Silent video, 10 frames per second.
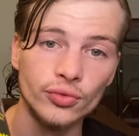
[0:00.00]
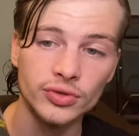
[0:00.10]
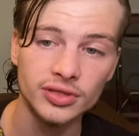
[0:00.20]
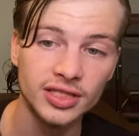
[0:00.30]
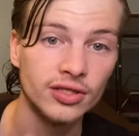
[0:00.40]

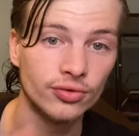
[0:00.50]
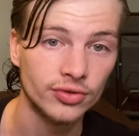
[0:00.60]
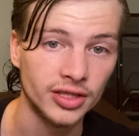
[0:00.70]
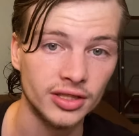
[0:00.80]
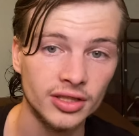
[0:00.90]

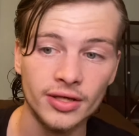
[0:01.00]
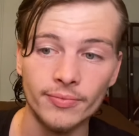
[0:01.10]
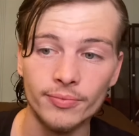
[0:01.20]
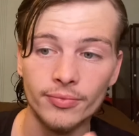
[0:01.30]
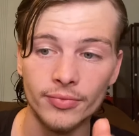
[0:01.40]
D3.
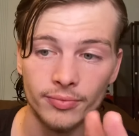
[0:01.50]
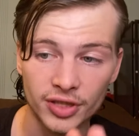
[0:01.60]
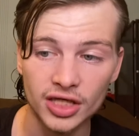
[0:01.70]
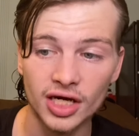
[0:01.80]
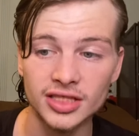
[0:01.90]

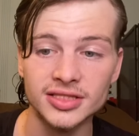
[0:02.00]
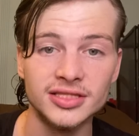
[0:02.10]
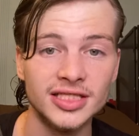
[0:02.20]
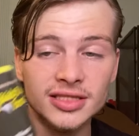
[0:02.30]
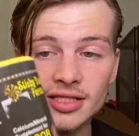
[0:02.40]
Because
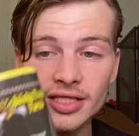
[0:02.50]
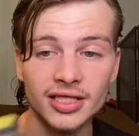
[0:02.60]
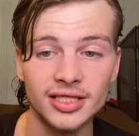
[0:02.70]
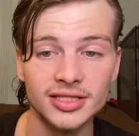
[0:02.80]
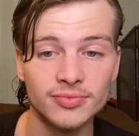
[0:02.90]
this
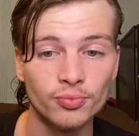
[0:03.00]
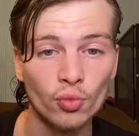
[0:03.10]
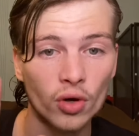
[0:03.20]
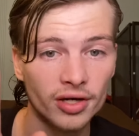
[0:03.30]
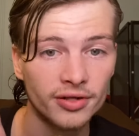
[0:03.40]
is
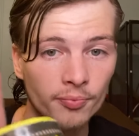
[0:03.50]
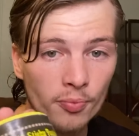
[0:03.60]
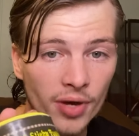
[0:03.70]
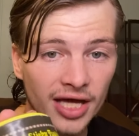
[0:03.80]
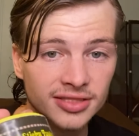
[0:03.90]
one of the
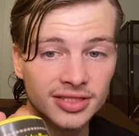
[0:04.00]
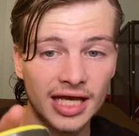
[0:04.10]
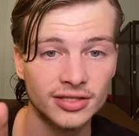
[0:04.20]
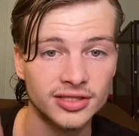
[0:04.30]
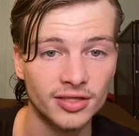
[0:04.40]
best
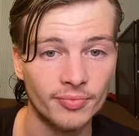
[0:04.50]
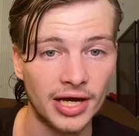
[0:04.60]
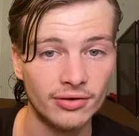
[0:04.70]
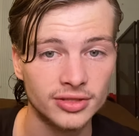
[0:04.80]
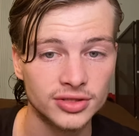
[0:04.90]
calcium
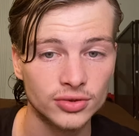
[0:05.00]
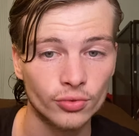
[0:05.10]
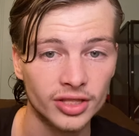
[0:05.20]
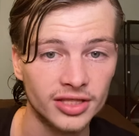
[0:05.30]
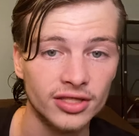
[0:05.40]
powders
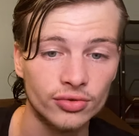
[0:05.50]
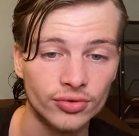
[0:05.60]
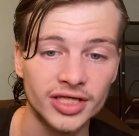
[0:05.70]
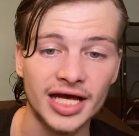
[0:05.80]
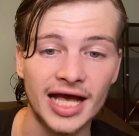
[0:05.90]
with
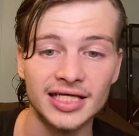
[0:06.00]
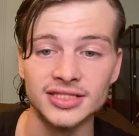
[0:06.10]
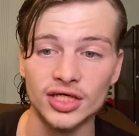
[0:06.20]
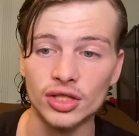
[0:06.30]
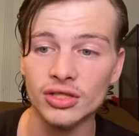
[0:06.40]
D3. It has
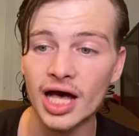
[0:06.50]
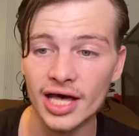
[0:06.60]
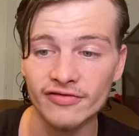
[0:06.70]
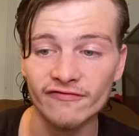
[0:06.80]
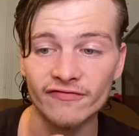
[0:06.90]
a lot
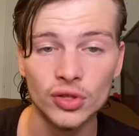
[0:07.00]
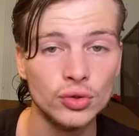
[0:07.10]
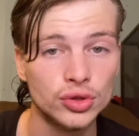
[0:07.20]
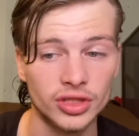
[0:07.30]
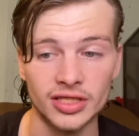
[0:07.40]
of
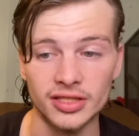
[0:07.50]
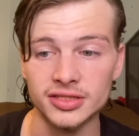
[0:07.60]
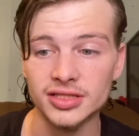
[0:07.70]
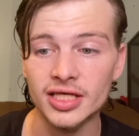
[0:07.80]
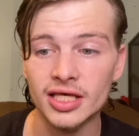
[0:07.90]
nutrients,
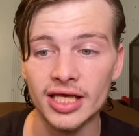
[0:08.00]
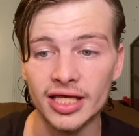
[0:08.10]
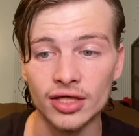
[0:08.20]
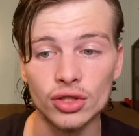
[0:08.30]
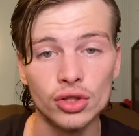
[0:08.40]

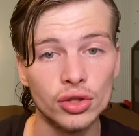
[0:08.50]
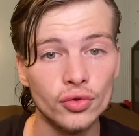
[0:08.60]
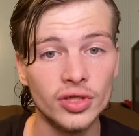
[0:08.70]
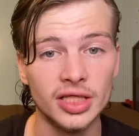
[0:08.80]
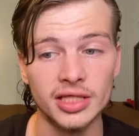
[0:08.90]

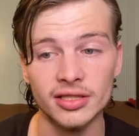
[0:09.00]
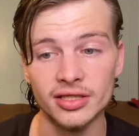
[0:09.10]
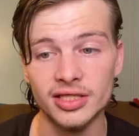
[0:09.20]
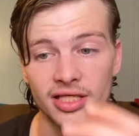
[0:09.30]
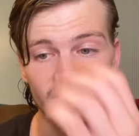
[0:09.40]
including the
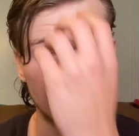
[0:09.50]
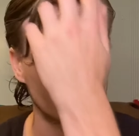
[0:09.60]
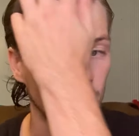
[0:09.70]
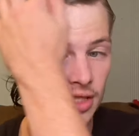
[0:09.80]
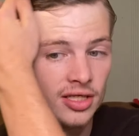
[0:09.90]

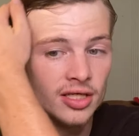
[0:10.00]
D3.